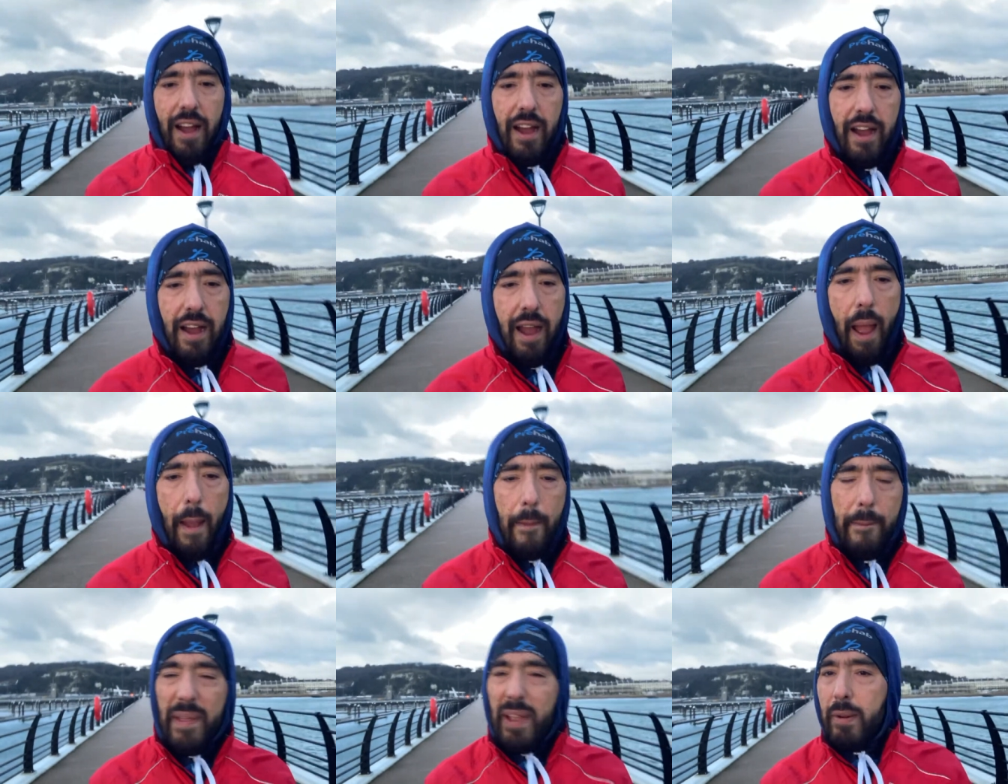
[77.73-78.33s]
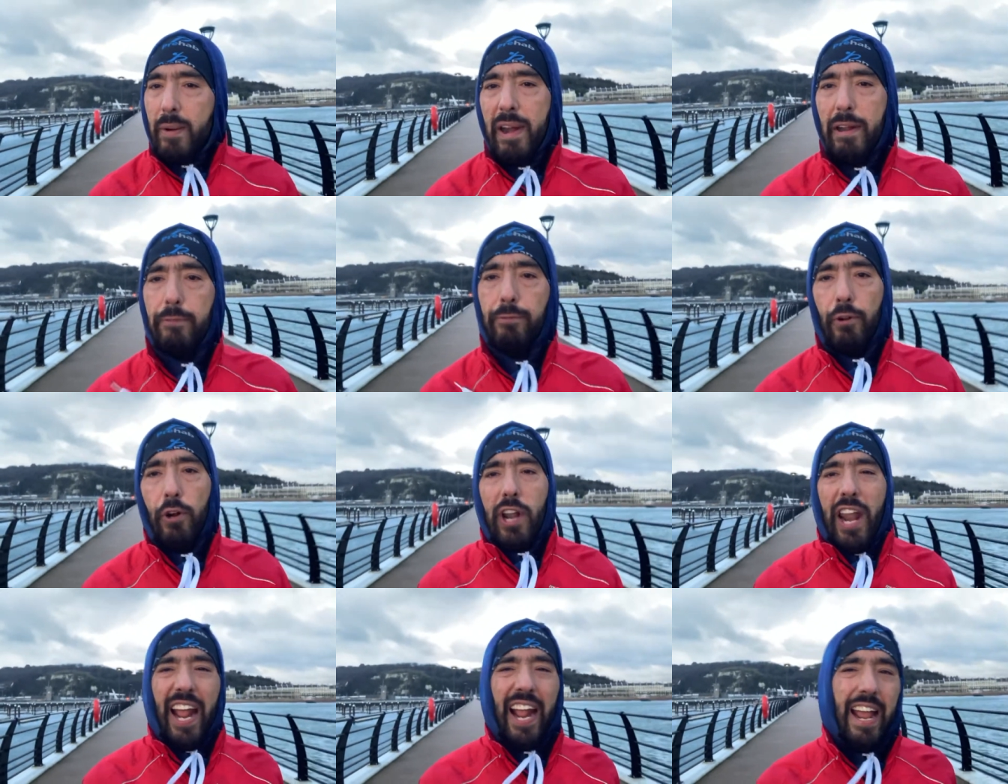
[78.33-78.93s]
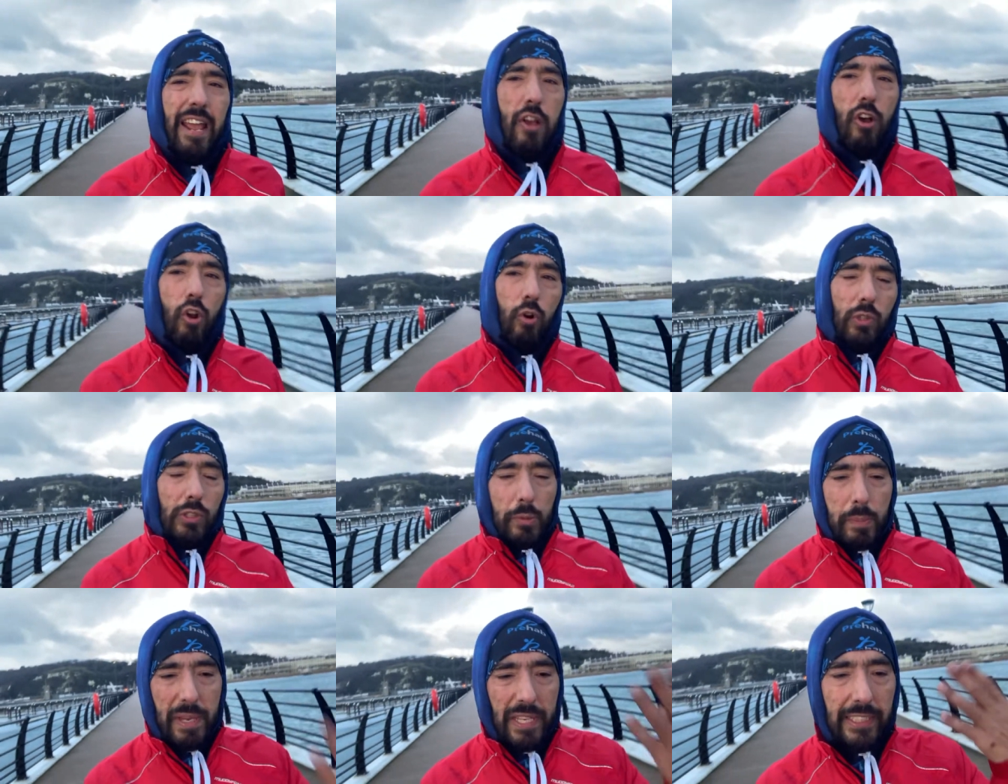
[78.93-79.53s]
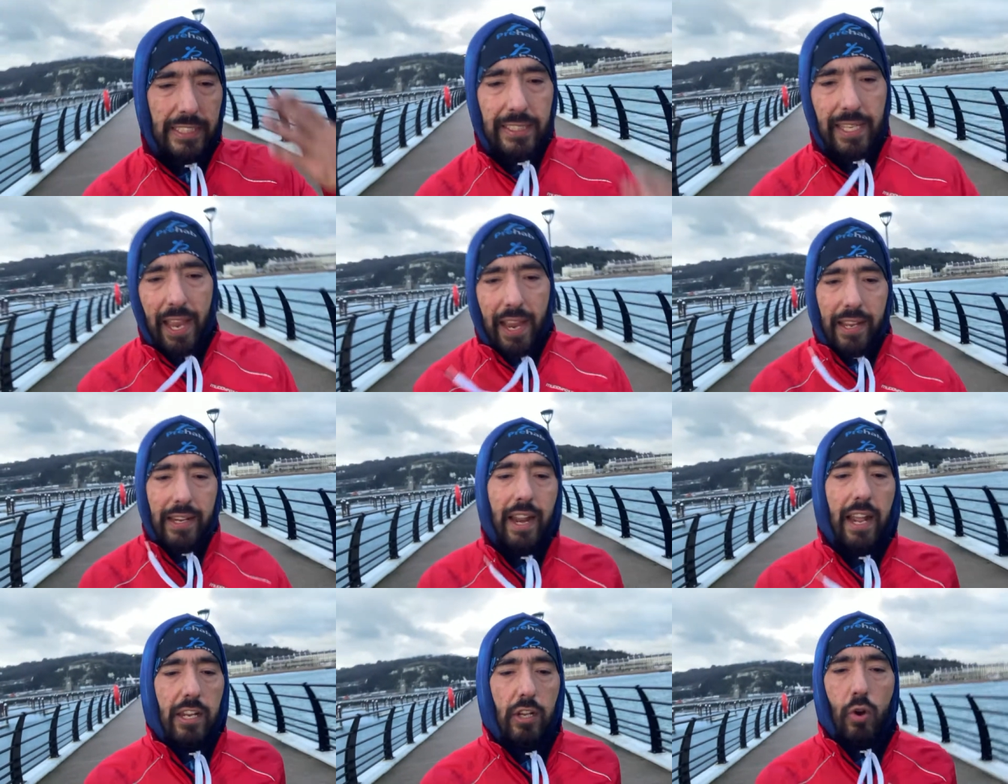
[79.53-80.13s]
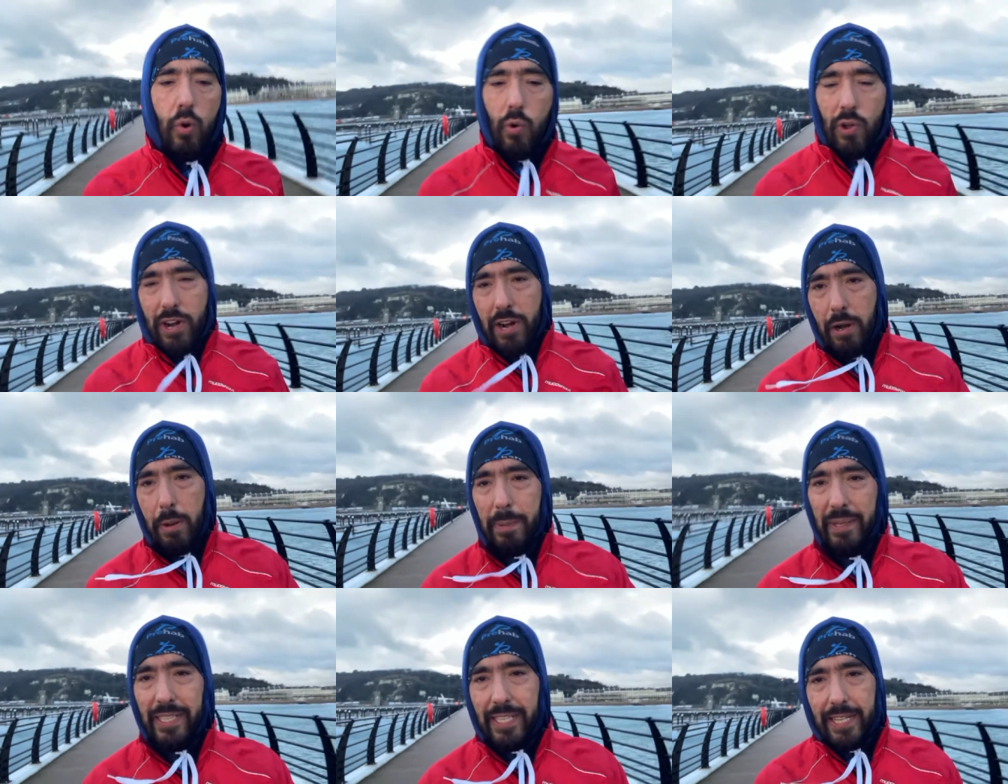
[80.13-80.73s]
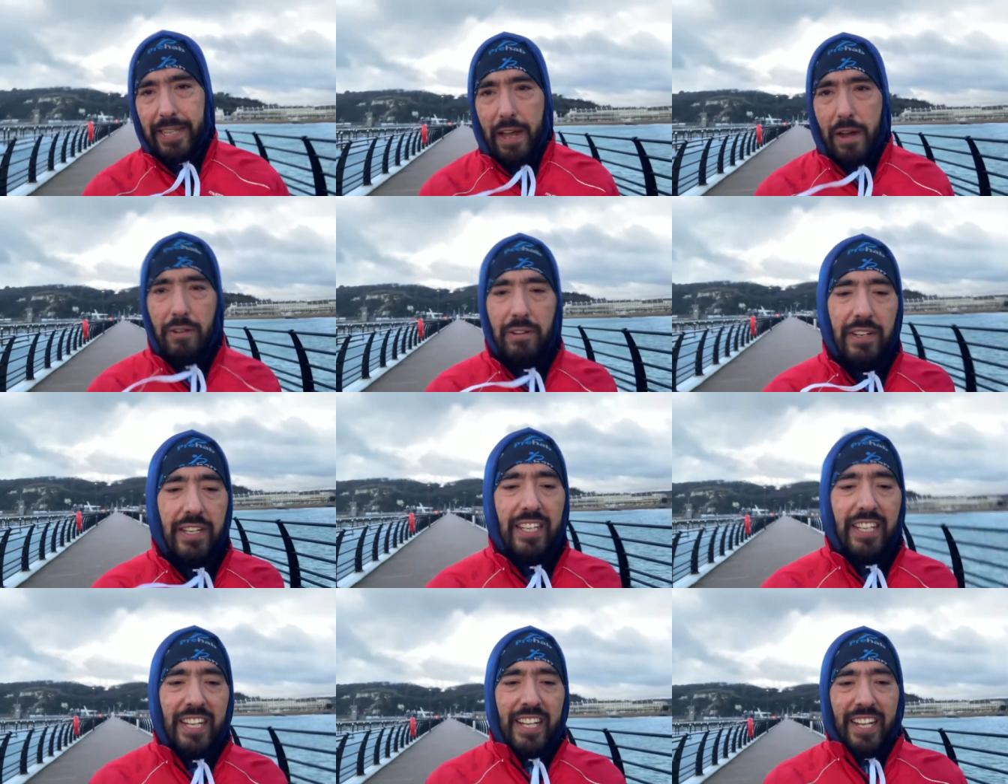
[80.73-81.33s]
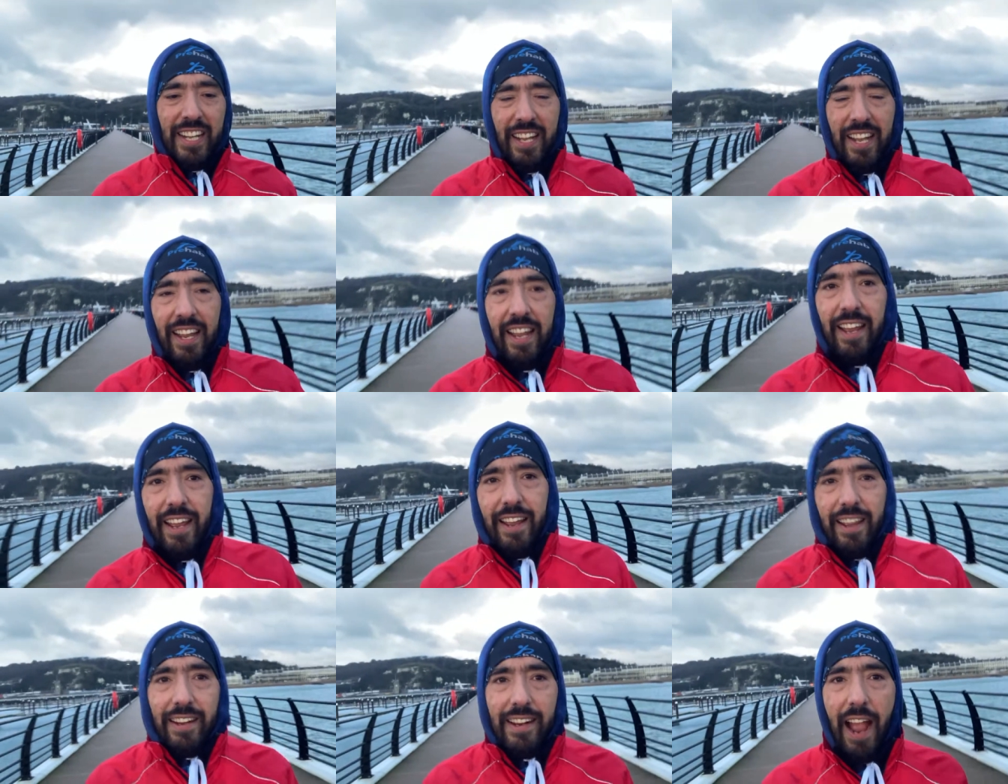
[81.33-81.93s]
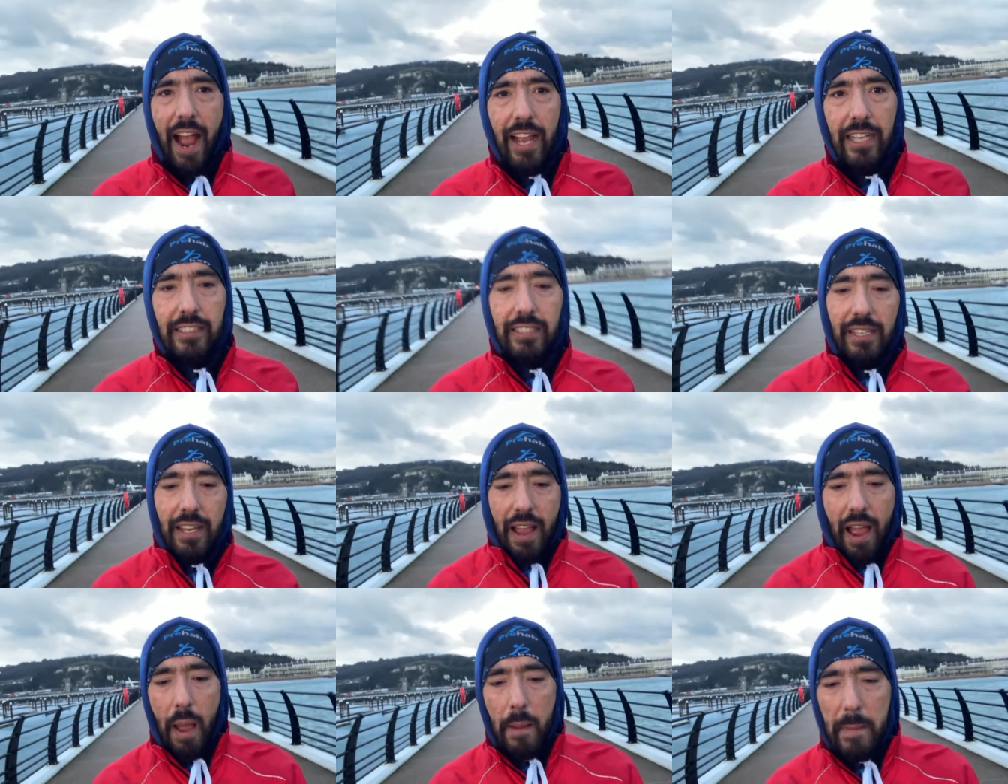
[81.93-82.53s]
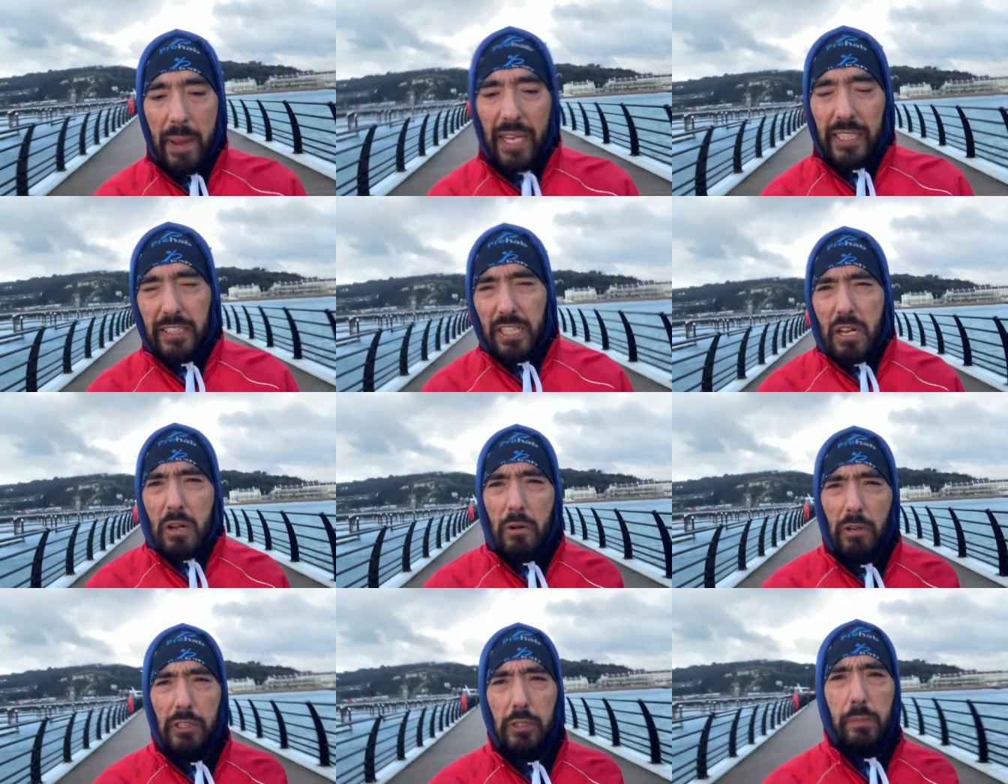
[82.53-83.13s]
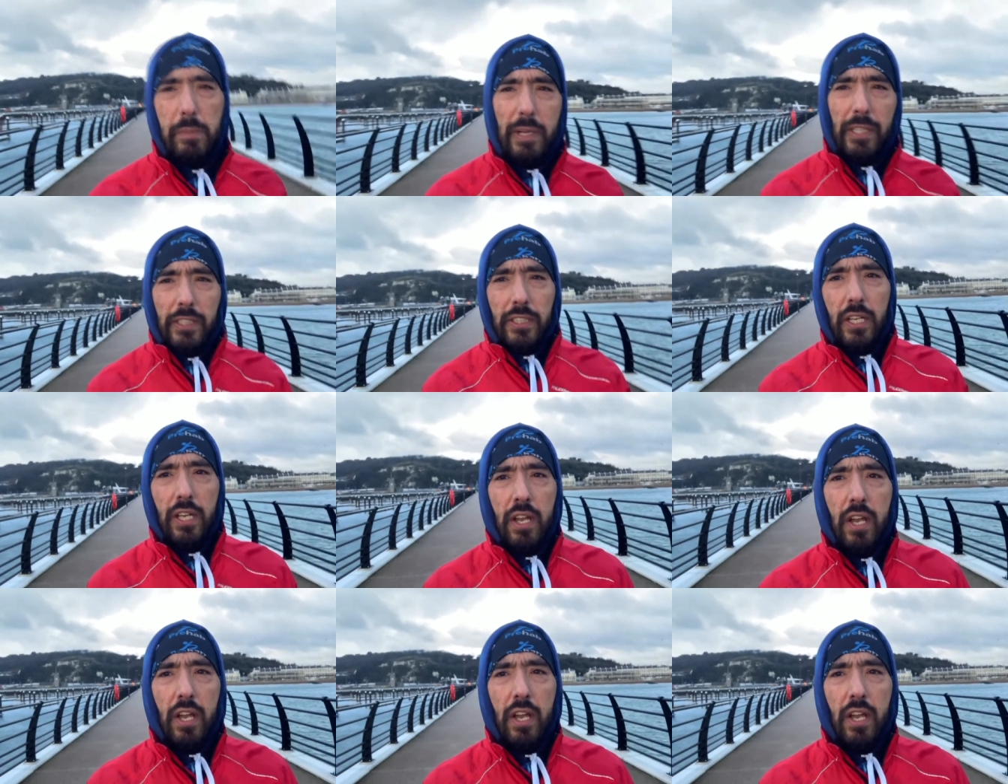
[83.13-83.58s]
and be grateful, like I always been saying. I don't want to repeat it now, guys. Amazing Christmas.